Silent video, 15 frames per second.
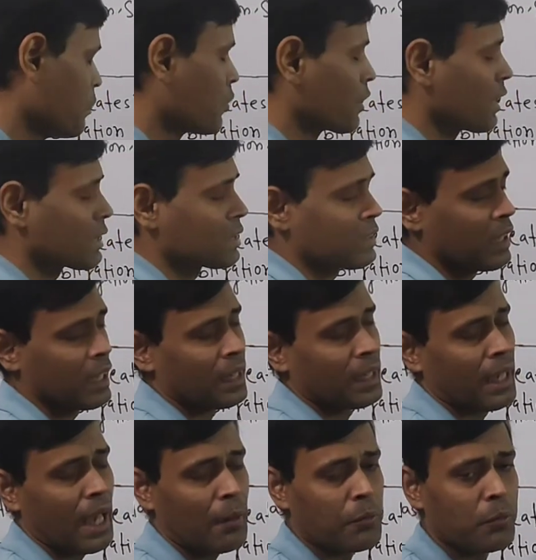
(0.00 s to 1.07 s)
modals like
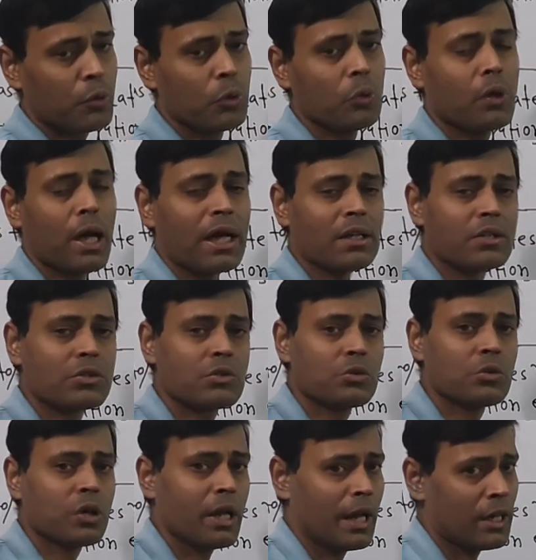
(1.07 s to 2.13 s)
have to, has
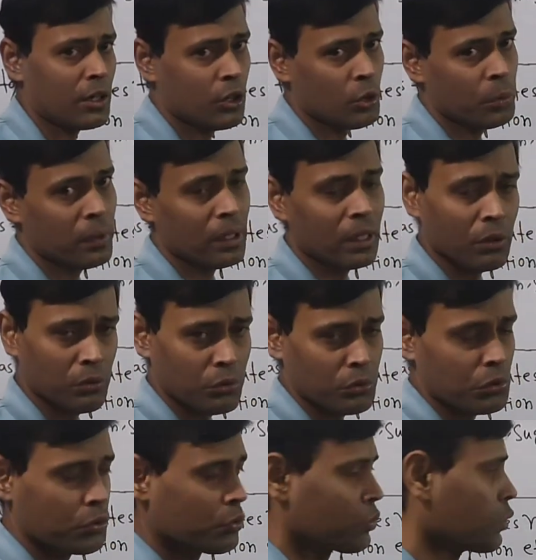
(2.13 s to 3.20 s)
to or had to be used.